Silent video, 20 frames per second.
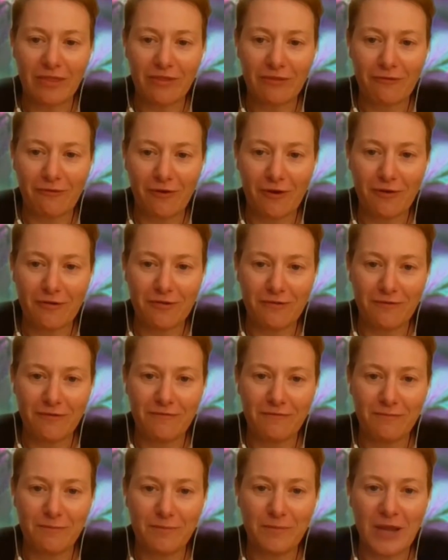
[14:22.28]
growth
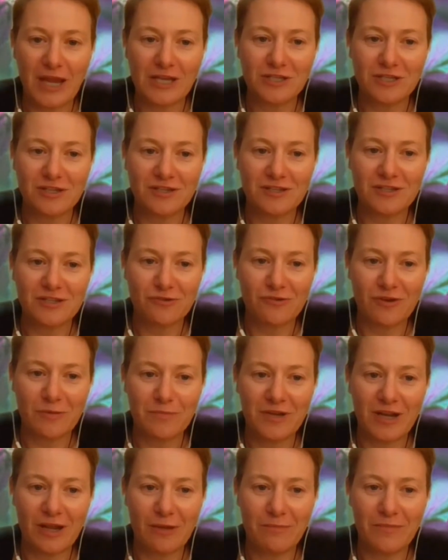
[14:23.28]
of patient
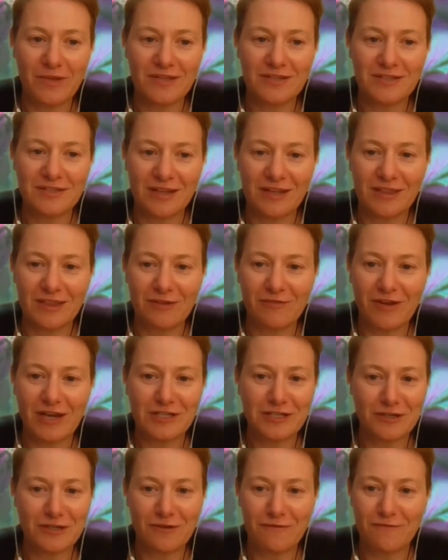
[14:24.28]
script numbers in the
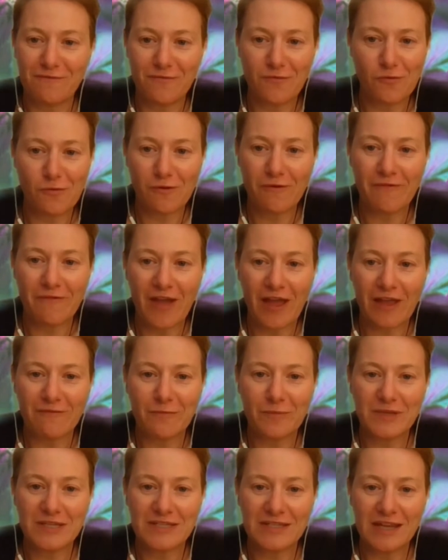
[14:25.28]
region of 4 or
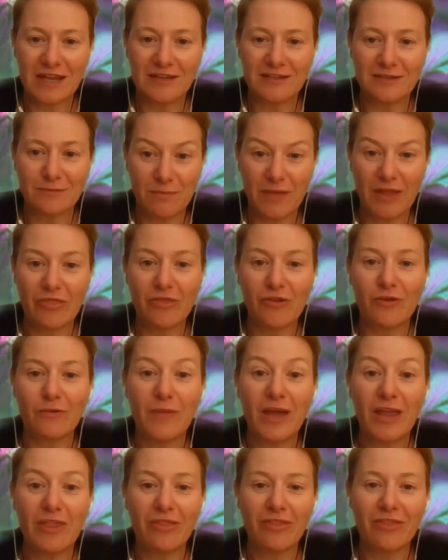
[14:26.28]
5%
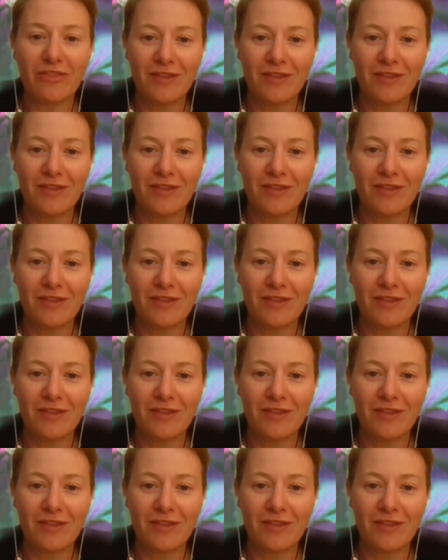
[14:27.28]
month-on-month.